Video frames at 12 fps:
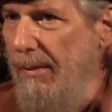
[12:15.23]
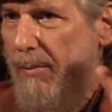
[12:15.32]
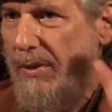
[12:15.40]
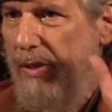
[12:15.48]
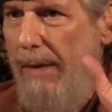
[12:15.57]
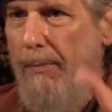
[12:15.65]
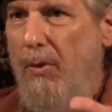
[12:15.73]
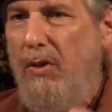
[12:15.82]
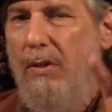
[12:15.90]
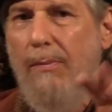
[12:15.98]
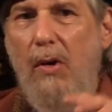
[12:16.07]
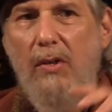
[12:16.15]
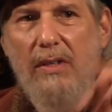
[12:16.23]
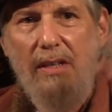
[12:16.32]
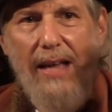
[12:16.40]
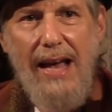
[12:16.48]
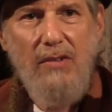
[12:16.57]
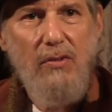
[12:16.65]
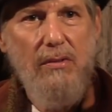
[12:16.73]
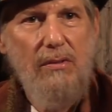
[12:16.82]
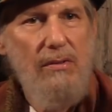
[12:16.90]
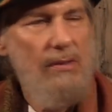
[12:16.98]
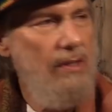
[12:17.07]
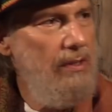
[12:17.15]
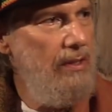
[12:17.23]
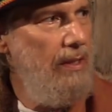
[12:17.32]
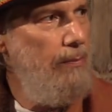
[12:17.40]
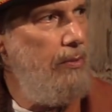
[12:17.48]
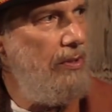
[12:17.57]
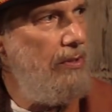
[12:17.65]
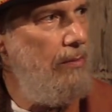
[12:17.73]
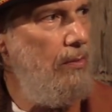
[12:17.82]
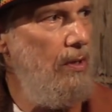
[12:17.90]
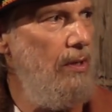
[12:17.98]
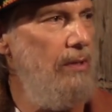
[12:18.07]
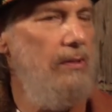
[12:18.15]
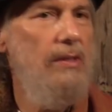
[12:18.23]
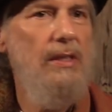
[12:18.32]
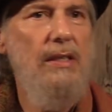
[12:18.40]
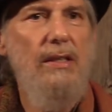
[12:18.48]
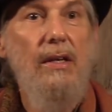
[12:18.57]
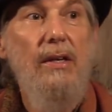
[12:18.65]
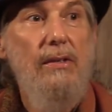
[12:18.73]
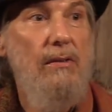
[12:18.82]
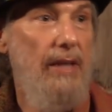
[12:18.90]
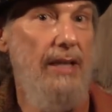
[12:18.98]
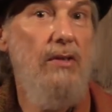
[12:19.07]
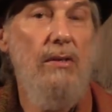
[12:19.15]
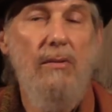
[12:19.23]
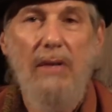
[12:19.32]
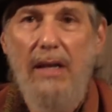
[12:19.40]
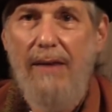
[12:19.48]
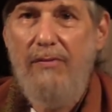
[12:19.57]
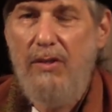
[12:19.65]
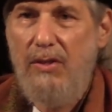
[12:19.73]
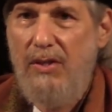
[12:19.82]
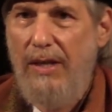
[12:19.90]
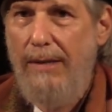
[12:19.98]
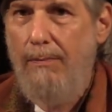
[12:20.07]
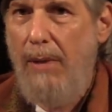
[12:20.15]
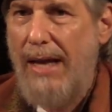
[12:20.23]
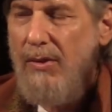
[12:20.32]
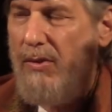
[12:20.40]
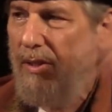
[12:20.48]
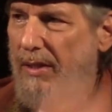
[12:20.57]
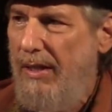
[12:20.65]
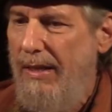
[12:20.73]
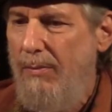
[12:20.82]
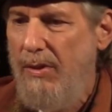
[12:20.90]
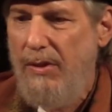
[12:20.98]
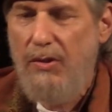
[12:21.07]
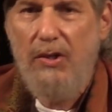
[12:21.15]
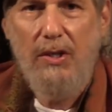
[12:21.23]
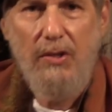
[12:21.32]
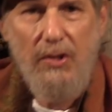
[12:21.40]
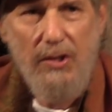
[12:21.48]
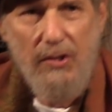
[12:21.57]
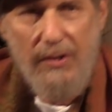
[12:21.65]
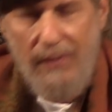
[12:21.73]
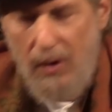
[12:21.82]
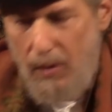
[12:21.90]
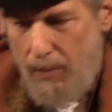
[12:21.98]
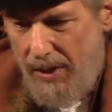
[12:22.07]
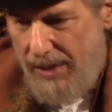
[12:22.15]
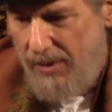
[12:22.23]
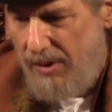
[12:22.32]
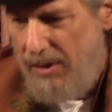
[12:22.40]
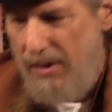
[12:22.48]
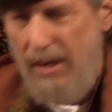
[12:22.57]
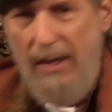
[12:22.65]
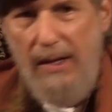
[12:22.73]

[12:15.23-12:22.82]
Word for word: but they put them on the castles and they put them on the, later after St. Patrick came, on the churches of all places.